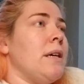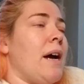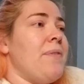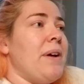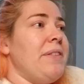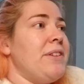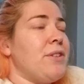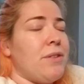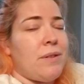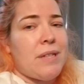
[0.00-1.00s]
I finally
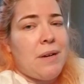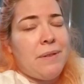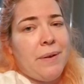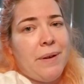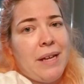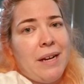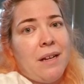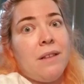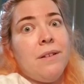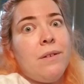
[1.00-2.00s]
took those out. They were getting
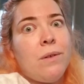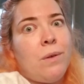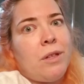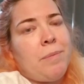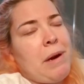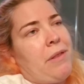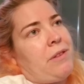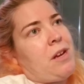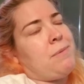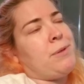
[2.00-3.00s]
a little golden brown on
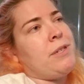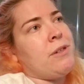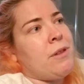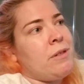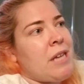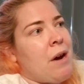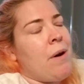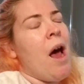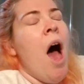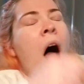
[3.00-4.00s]
the top, so I took those
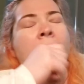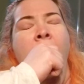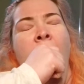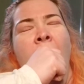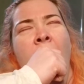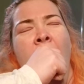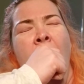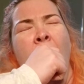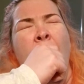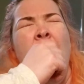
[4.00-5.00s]
out.
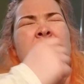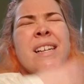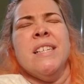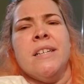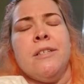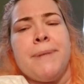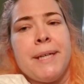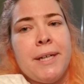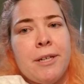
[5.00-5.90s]
Oh, excuse me.